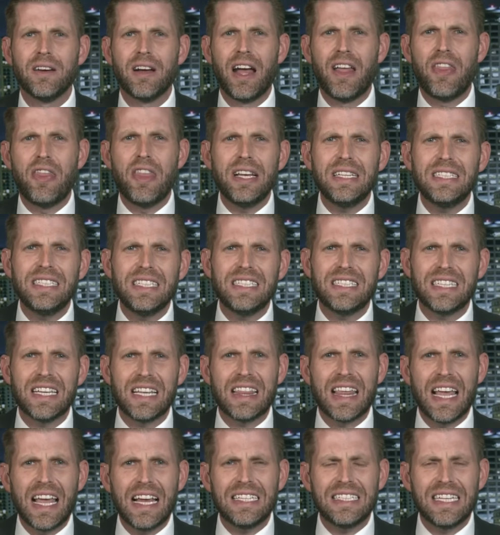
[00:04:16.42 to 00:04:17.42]
and this is the
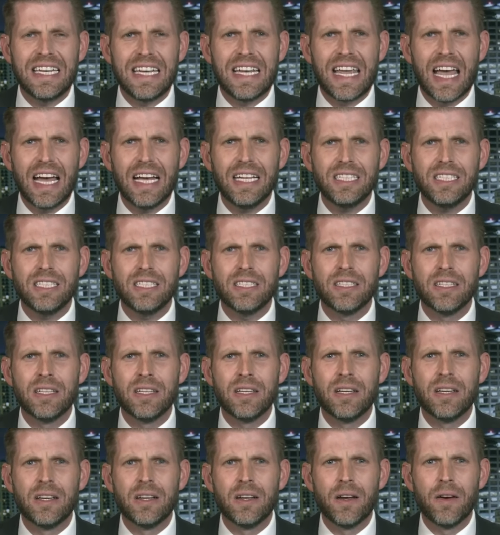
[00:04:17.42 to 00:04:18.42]
thanks he gets
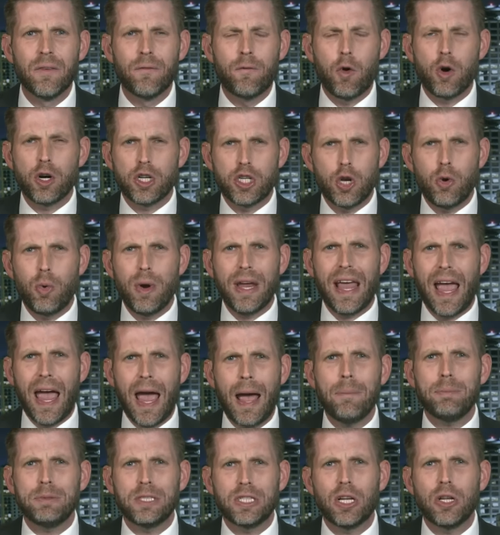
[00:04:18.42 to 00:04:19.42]
for doing
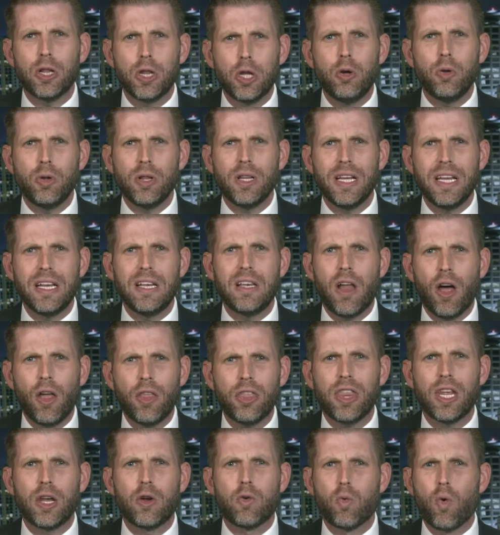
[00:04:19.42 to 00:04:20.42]
absolutely
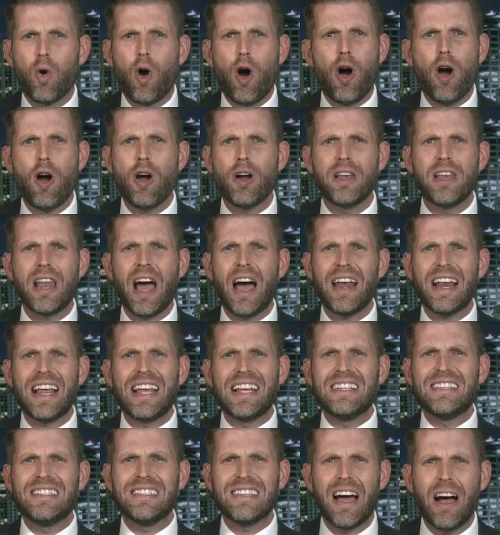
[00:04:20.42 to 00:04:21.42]
nothing wrong, not
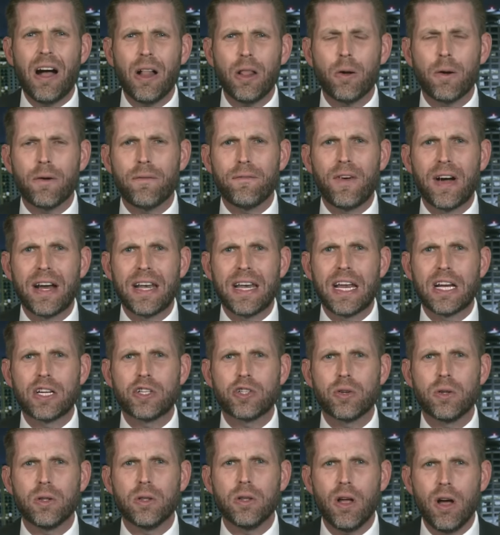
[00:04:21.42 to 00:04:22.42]
a dollar
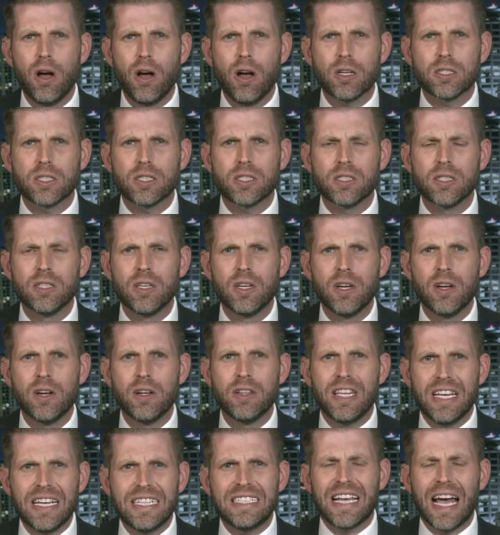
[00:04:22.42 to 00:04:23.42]
financial loss.
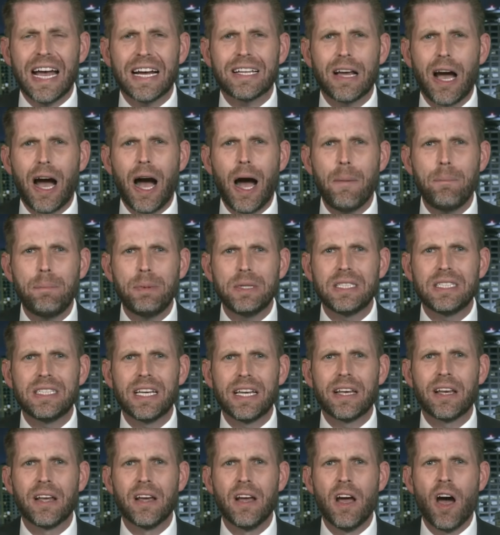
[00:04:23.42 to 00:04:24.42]
The exact
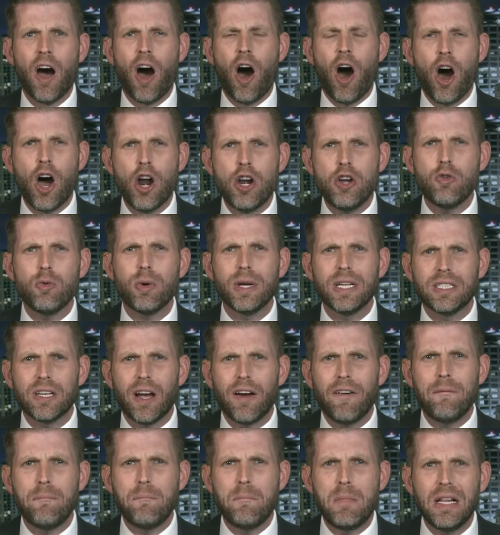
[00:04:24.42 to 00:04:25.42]
opposite, hundreds
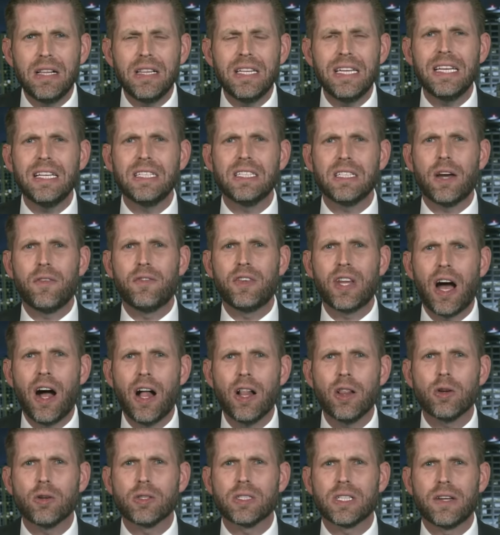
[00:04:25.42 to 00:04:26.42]
of millions of
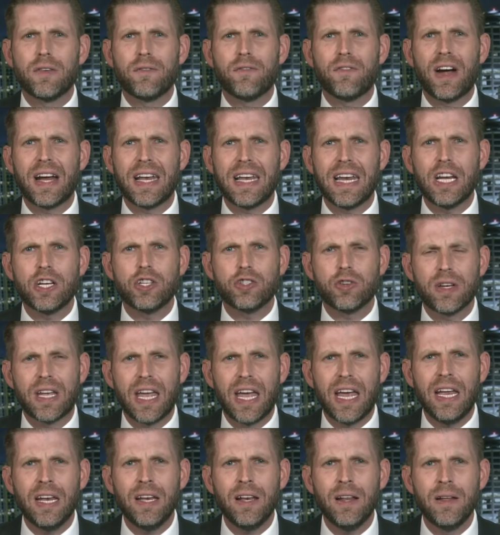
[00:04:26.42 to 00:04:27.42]
dollars in financial
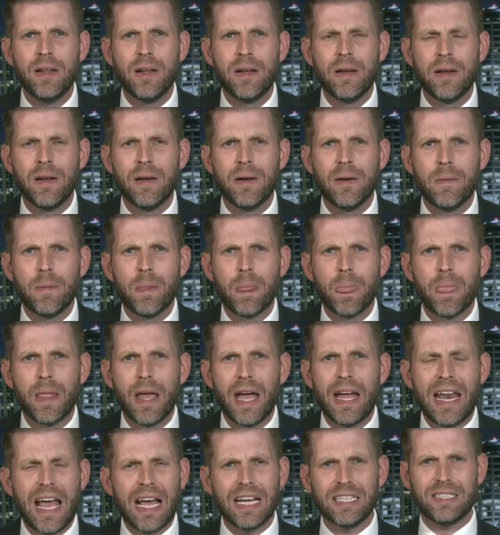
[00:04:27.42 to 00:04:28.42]
gain.
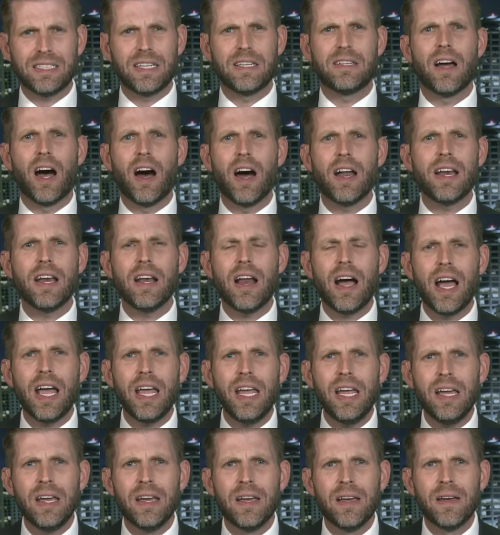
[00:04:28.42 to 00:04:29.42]
And as to Don and
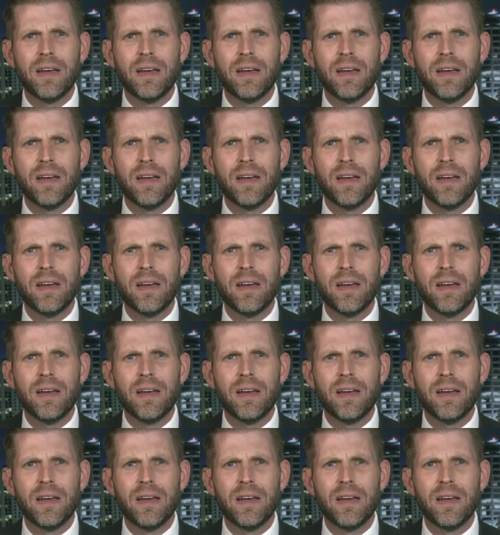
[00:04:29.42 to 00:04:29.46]
I,